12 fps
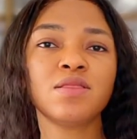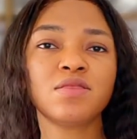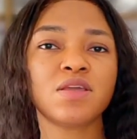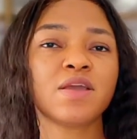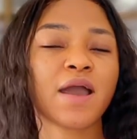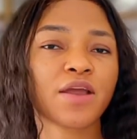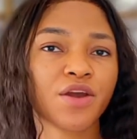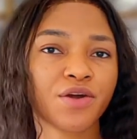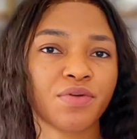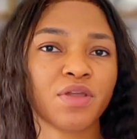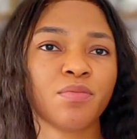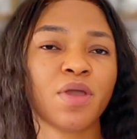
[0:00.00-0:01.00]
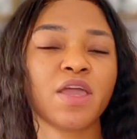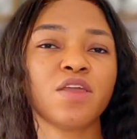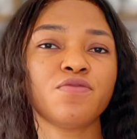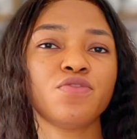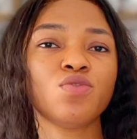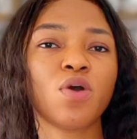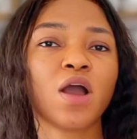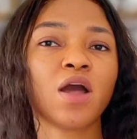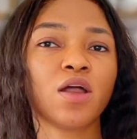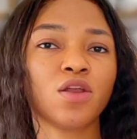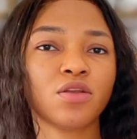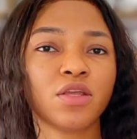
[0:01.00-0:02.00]
thicker cream
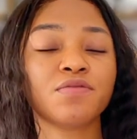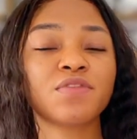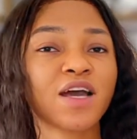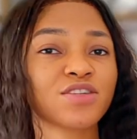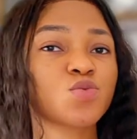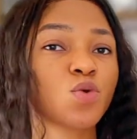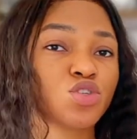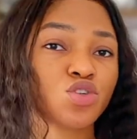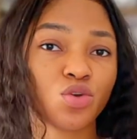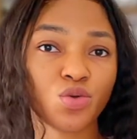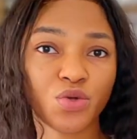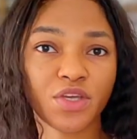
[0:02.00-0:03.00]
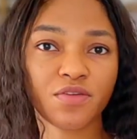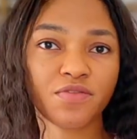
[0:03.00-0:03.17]
if that's what you're looking